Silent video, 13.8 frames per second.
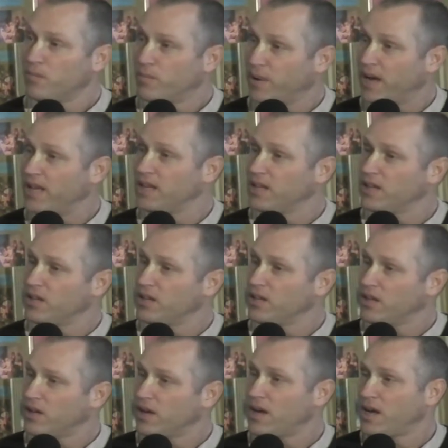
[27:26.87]

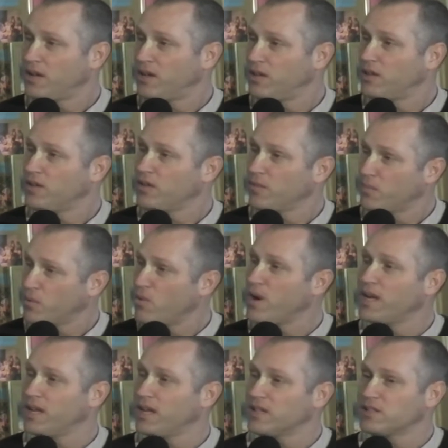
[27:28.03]
But the
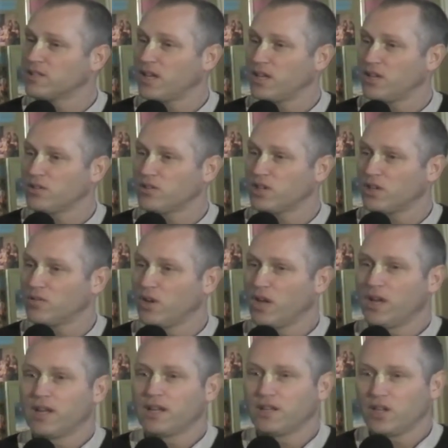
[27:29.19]
point is that you should,
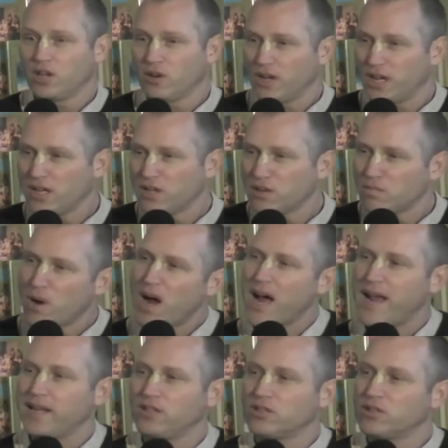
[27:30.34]
in your
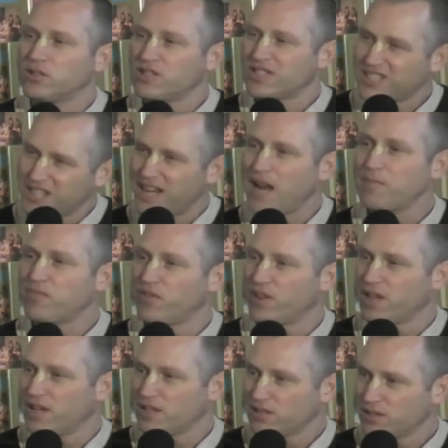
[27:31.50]
mind, you should sit up for
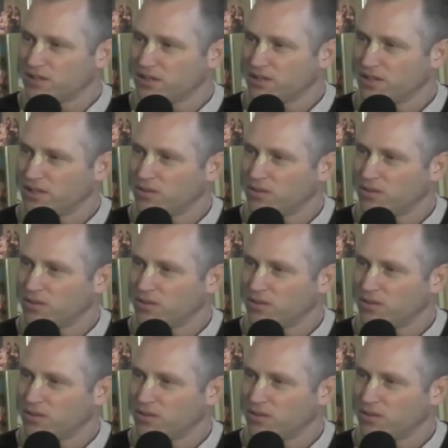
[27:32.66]
this.